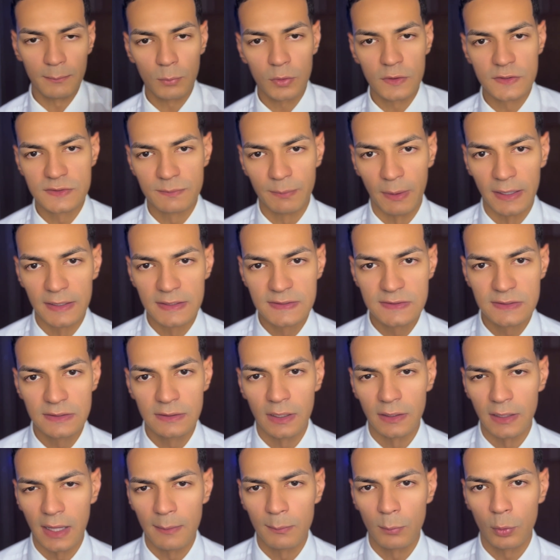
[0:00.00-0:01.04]
spicy,
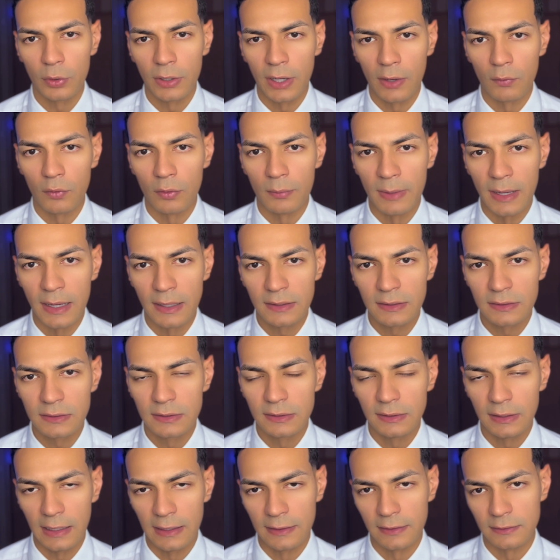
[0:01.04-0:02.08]
a lot more
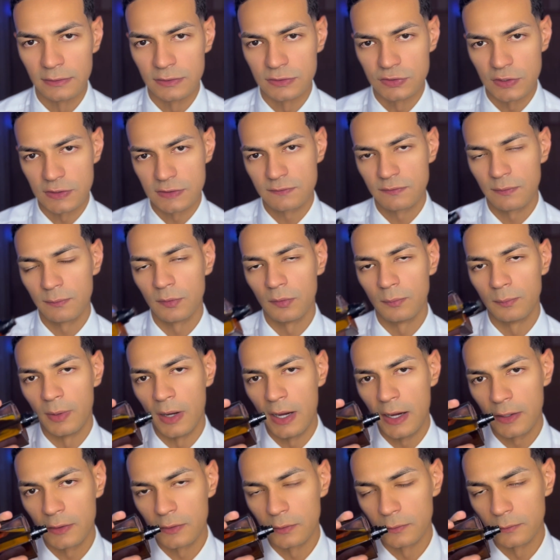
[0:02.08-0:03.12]
aromatic, and then just from the
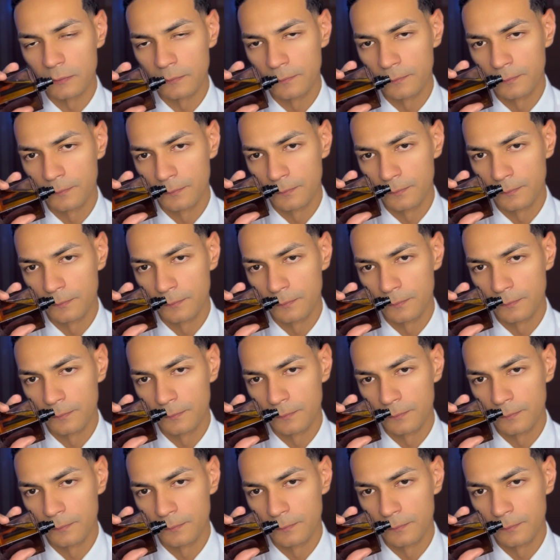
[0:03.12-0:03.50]
bottle,